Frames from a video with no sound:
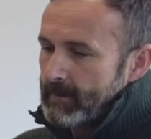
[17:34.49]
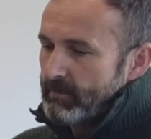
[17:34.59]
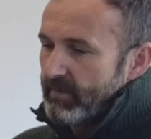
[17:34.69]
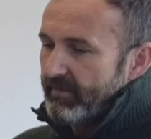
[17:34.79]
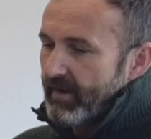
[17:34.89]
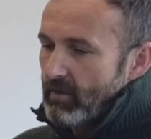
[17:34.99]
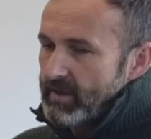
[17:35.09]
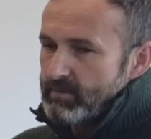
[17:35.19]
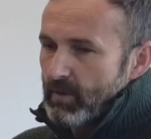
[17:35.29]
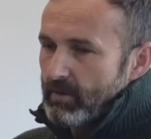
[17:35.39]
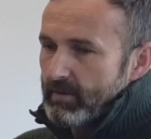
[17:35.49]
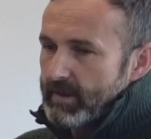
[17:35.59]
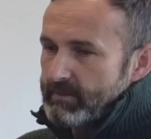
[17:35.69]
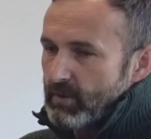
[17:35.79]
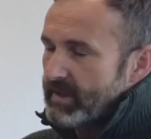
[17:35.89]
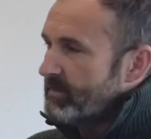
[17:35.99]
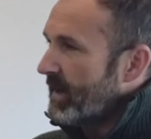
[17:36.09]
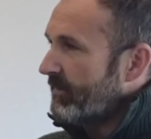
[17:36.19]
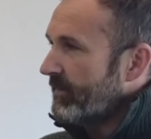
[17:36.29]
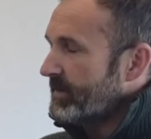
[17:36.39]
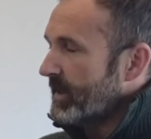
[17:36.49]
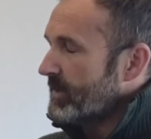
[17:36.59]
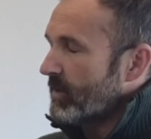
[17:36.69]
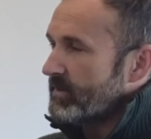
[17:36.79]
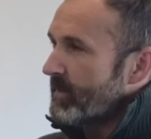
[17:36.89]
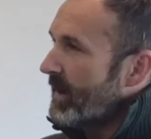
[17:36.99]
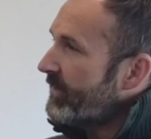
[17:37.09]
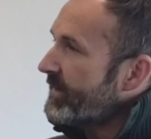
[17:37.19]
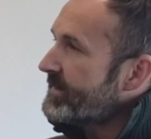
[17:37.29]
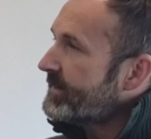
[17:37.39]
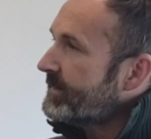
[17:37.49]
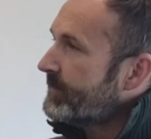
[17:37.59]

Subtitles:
Bill Foley's put his money where his mouth is.